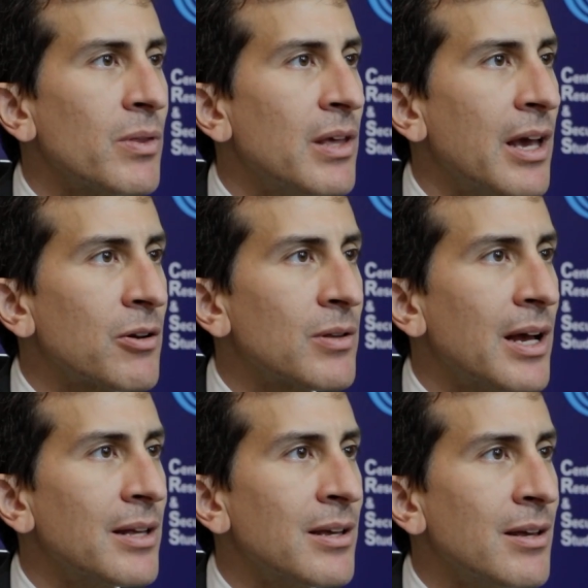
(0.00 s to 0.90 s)
the
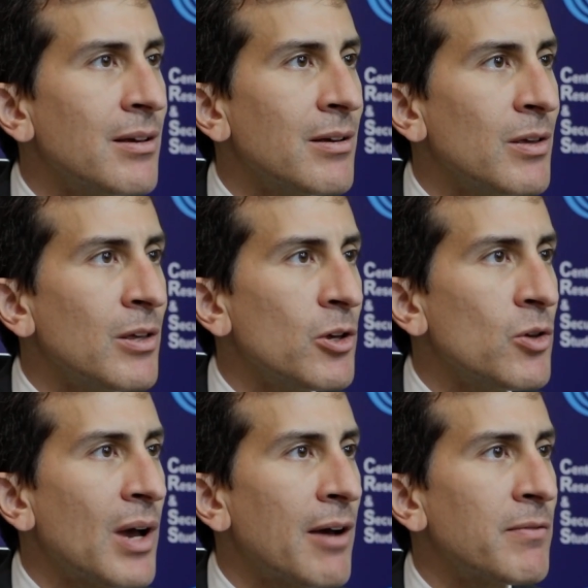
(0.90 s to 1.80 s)
internet,
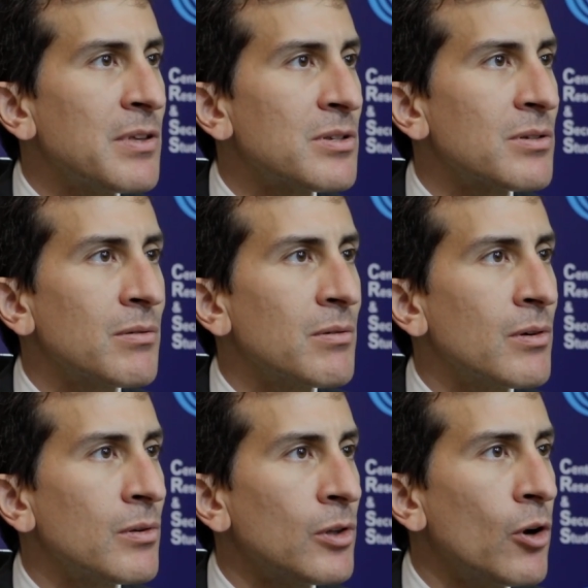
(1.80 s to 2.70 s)
you have these
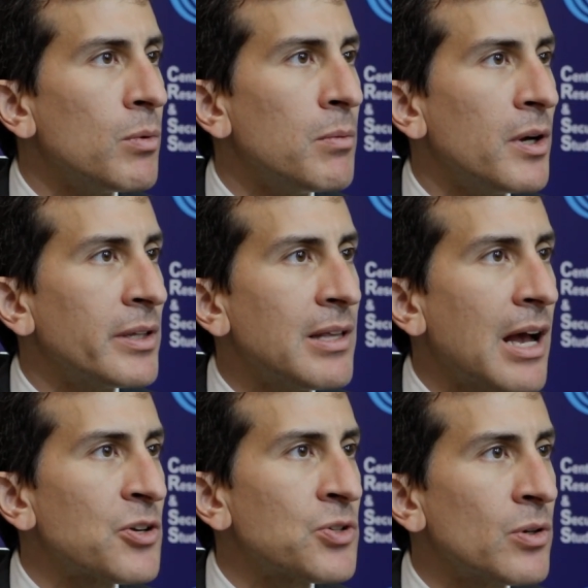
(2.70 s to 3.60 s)
global
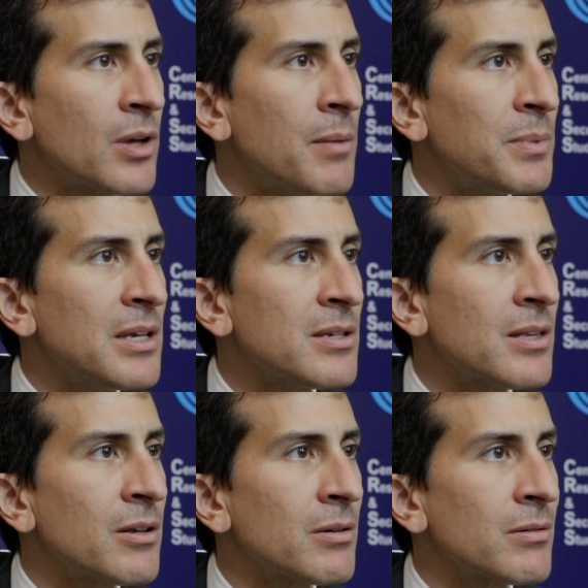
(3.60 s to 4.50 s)
multinational companies
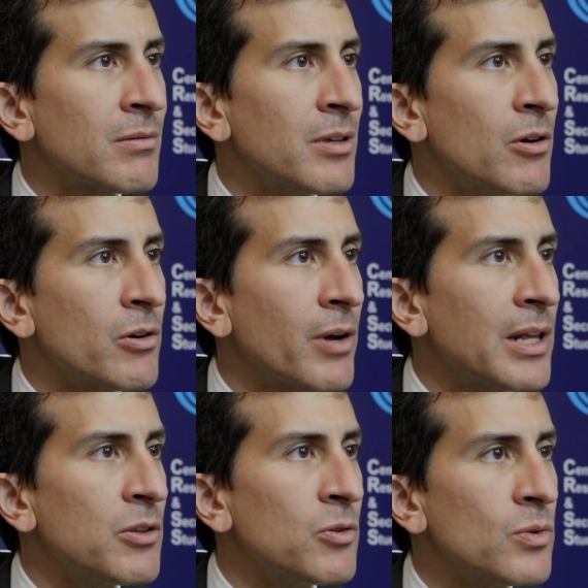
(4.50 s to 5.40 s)
that are,
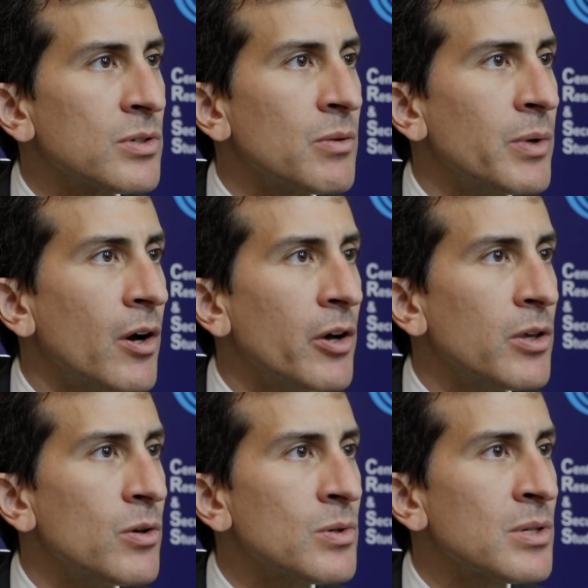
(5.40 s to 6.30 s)
creating tools that we all
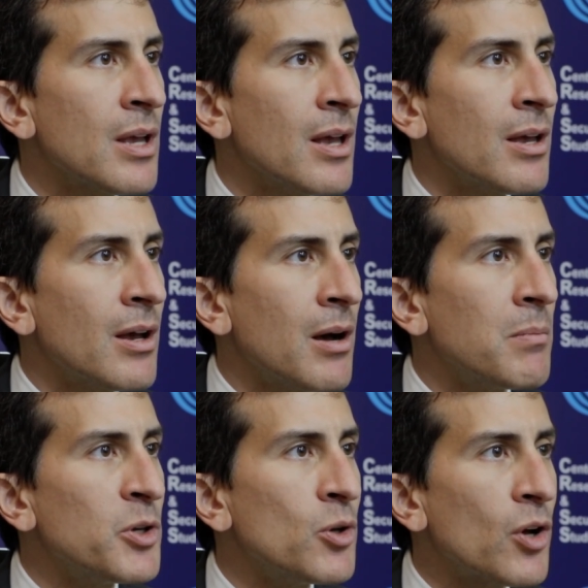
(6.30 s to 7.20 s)
use,
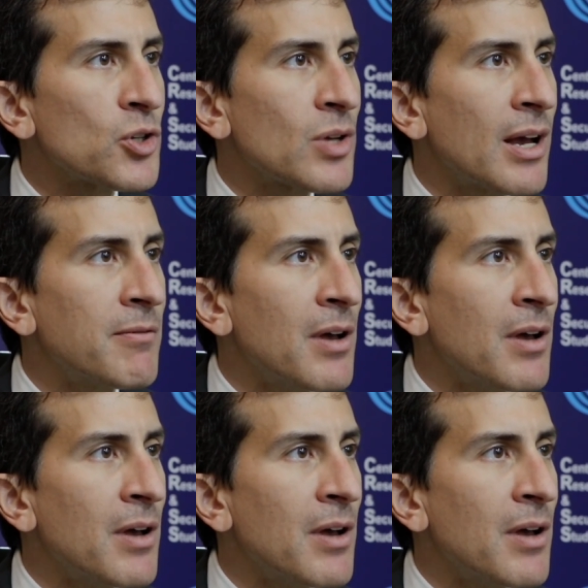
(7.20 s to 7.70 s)
but you also have